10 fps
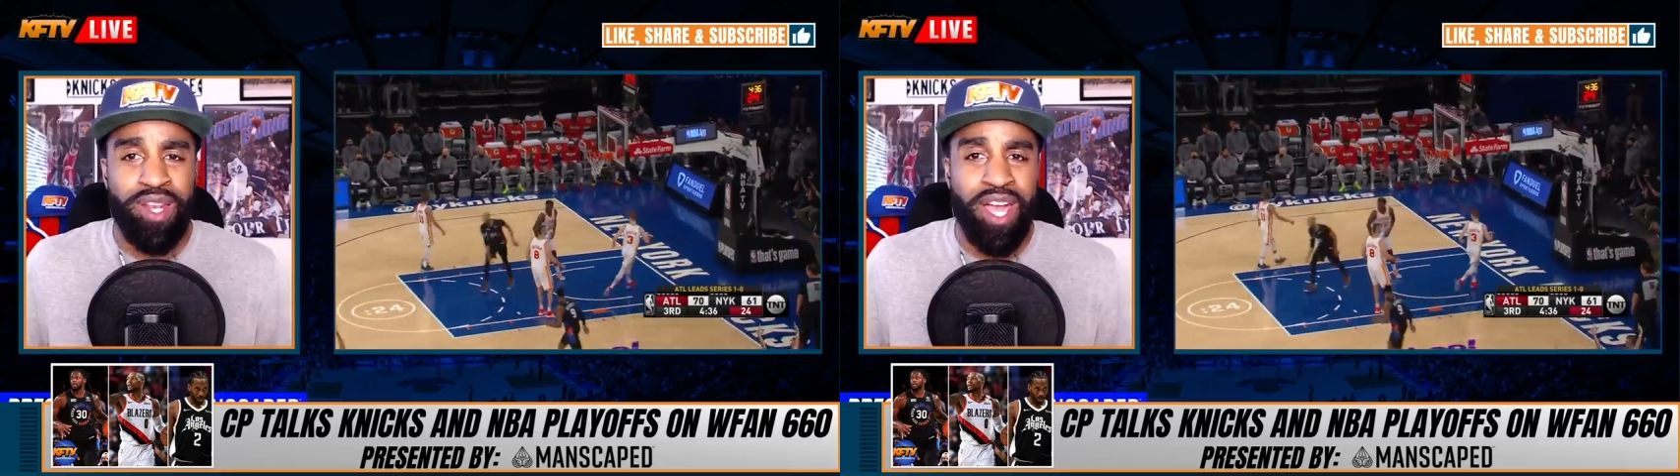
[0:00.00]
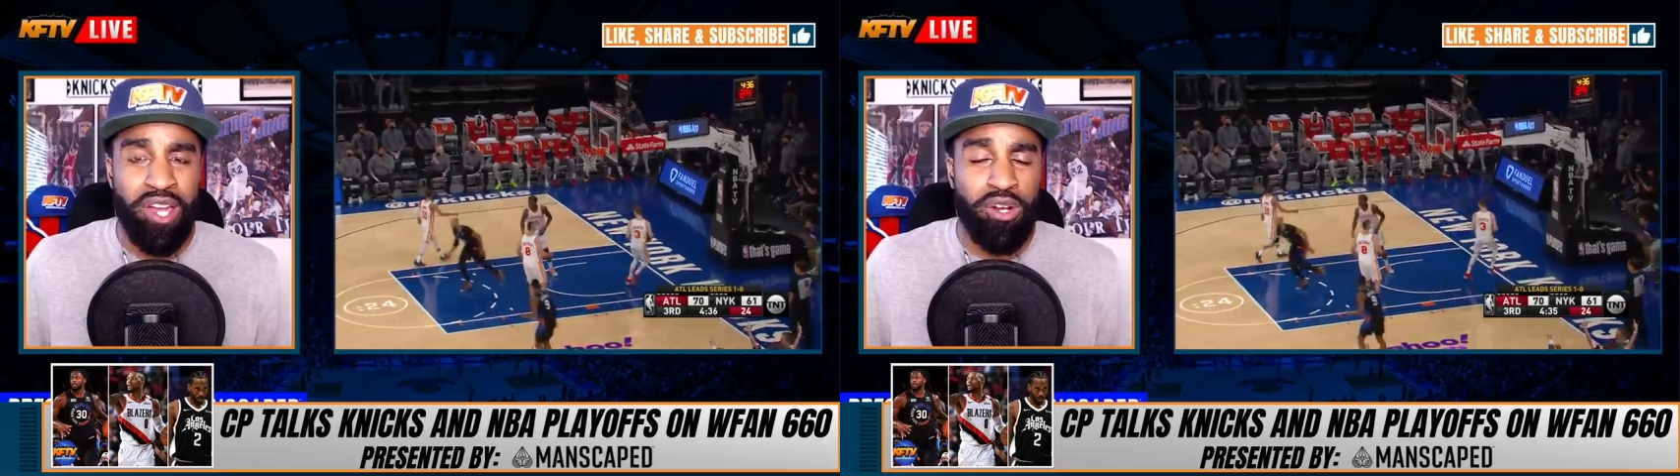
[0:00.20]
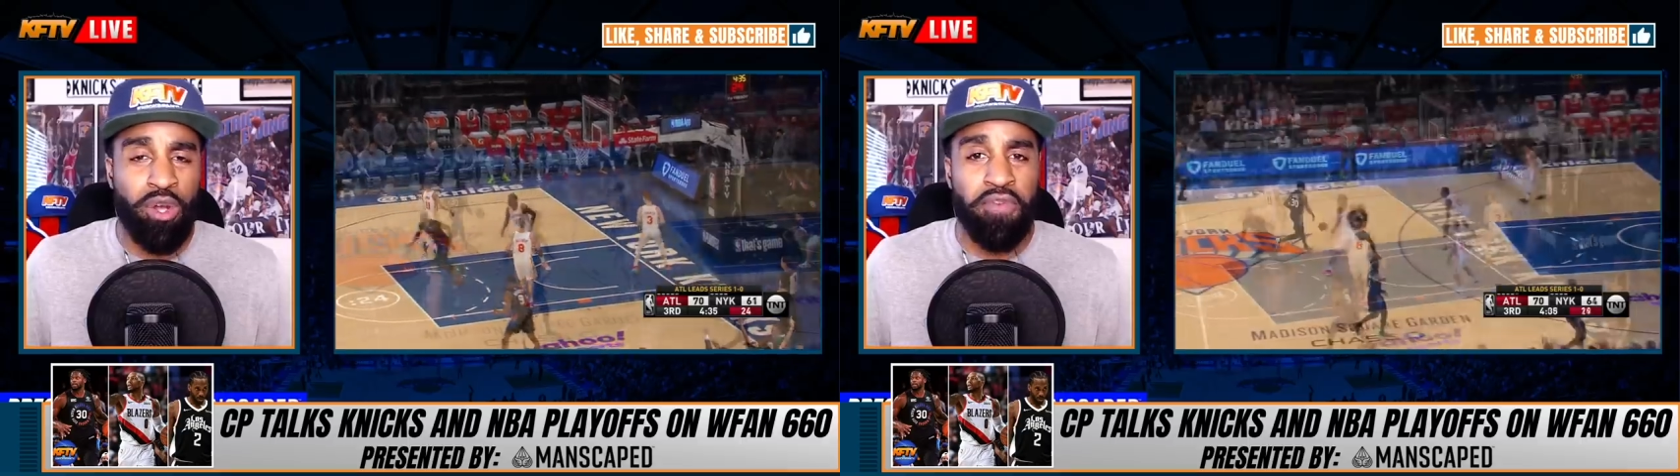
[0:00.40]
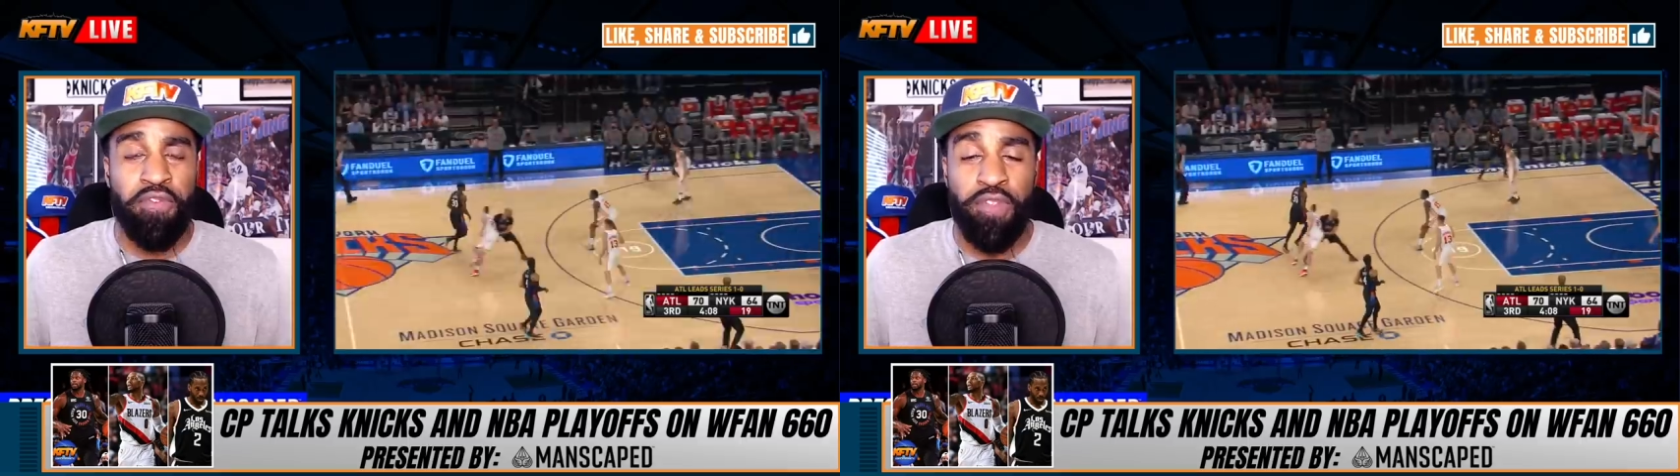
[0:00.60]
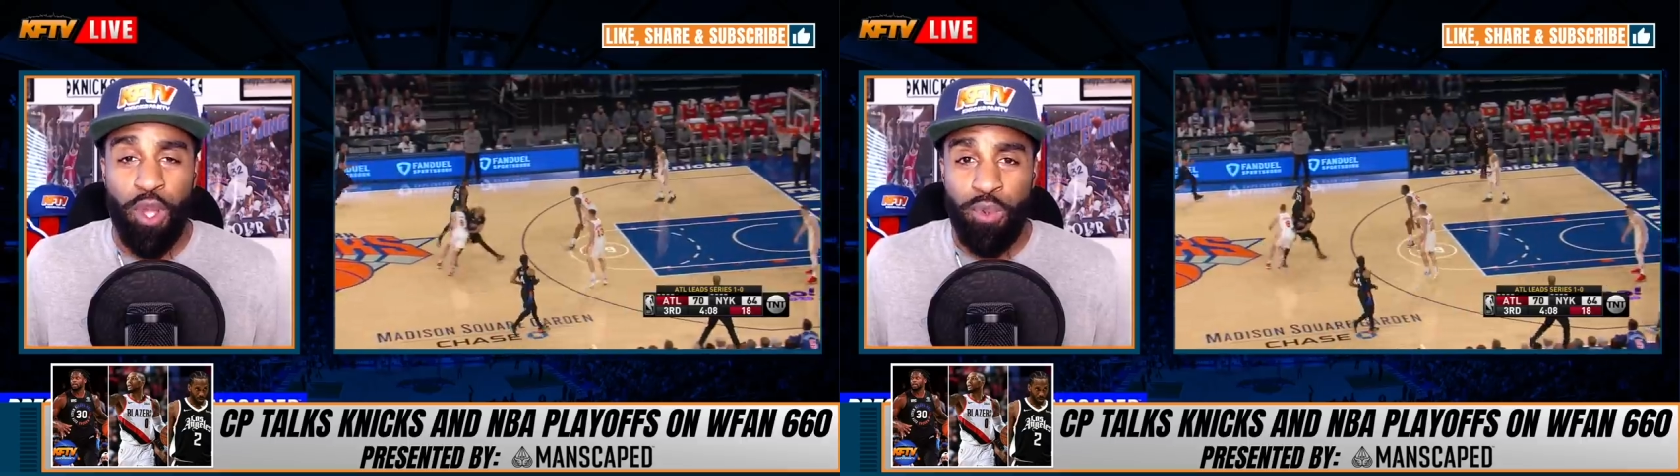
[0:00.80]
not enough
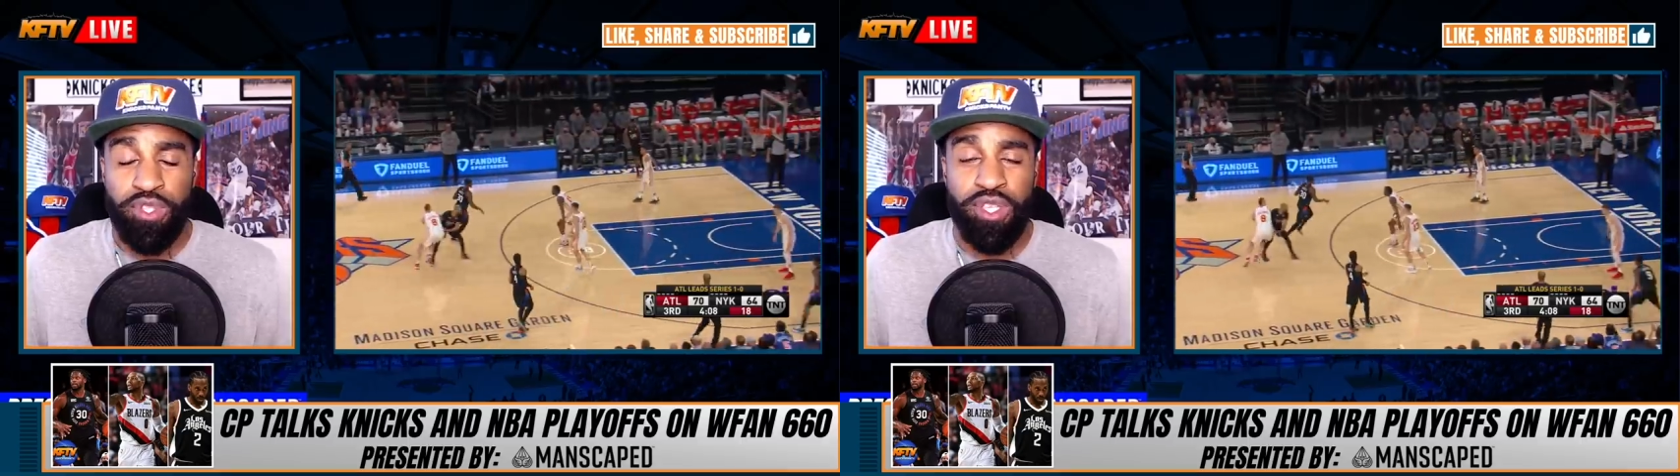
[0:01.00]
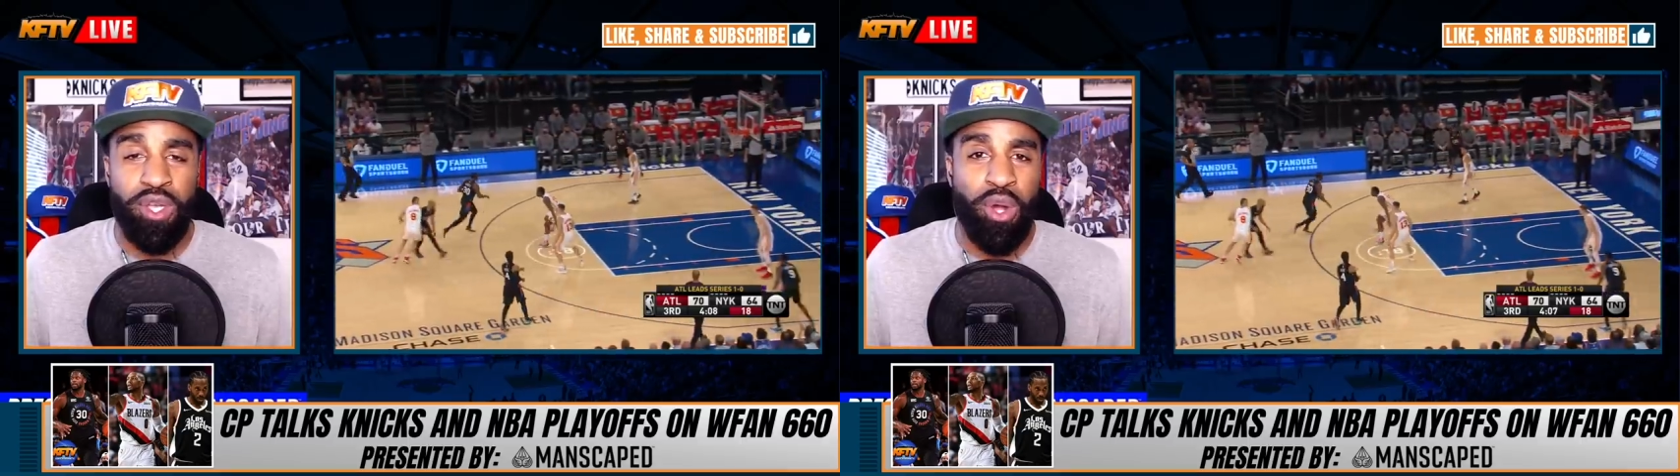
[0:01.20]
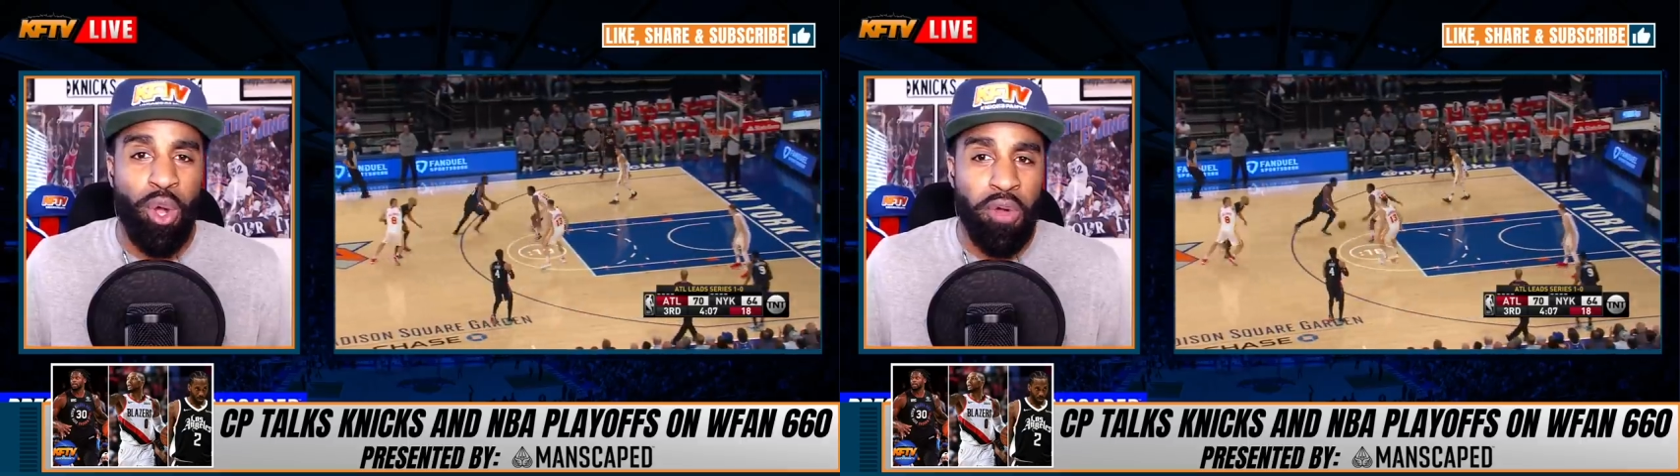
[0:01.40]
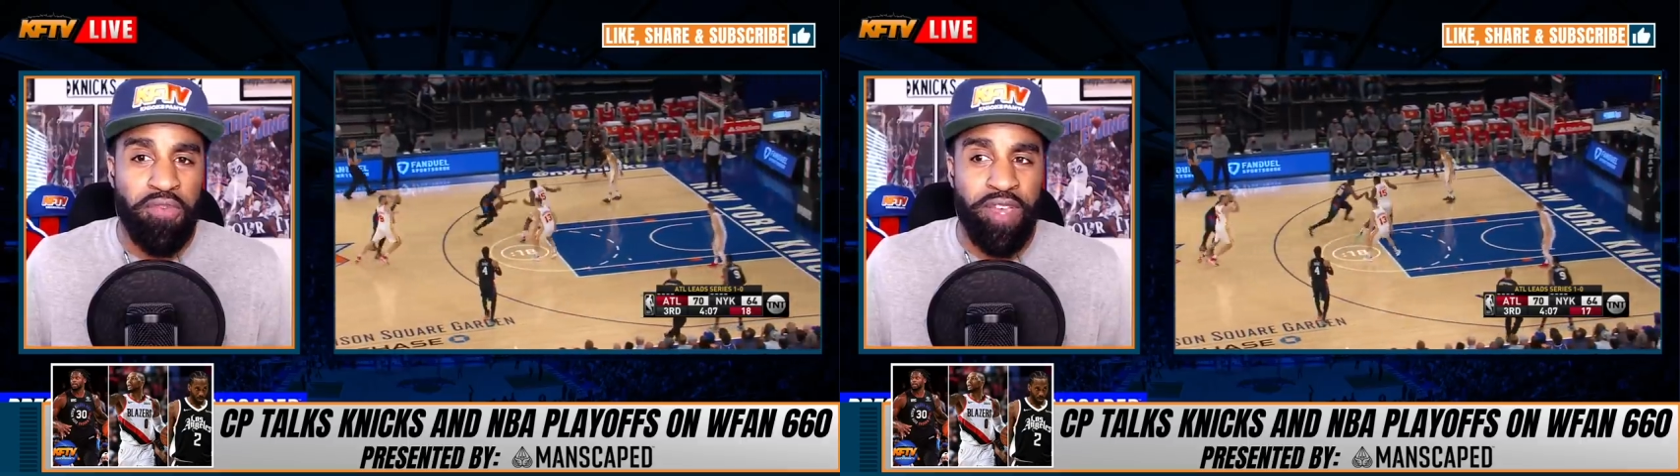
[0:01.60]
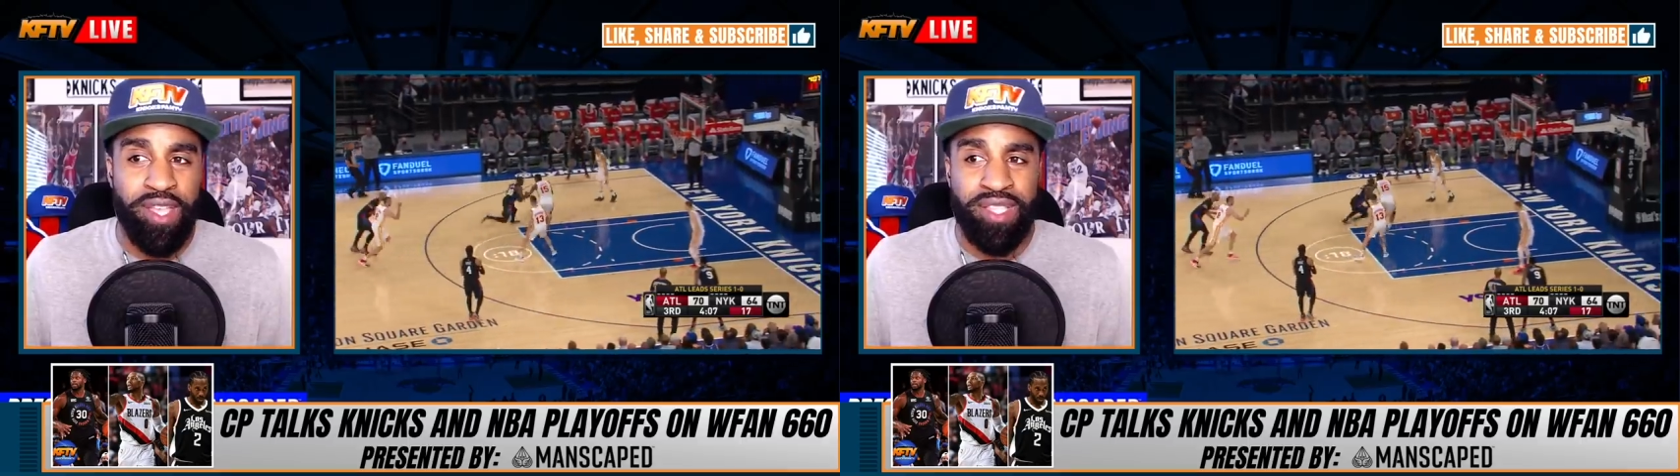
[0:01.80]
flow to your
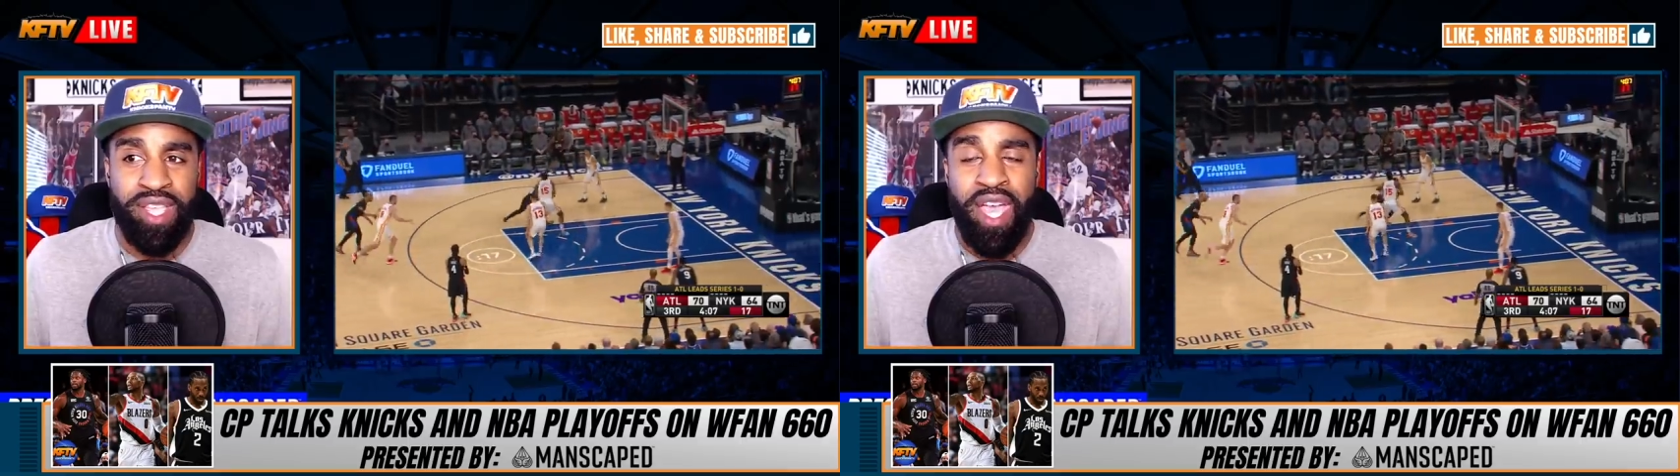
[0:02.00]
offense,